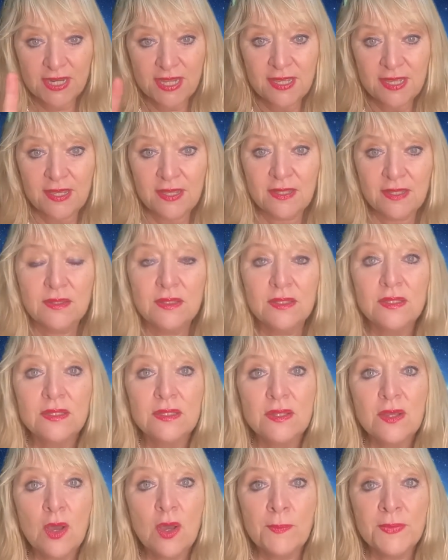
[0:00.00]
here
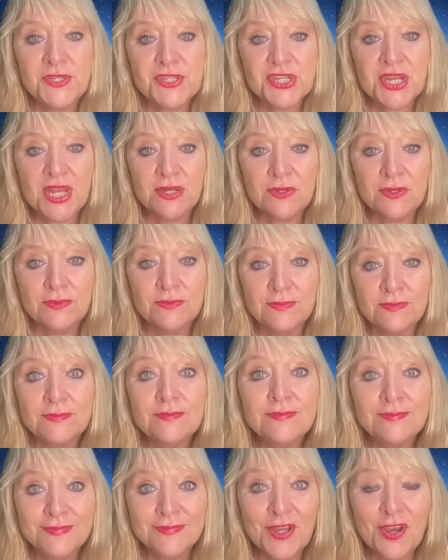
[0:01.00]
on my channel.
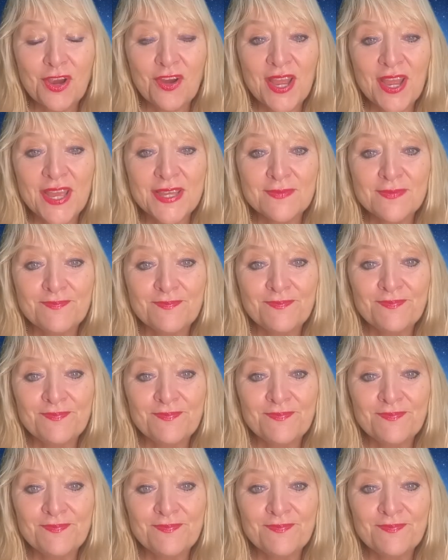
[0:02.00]
All right.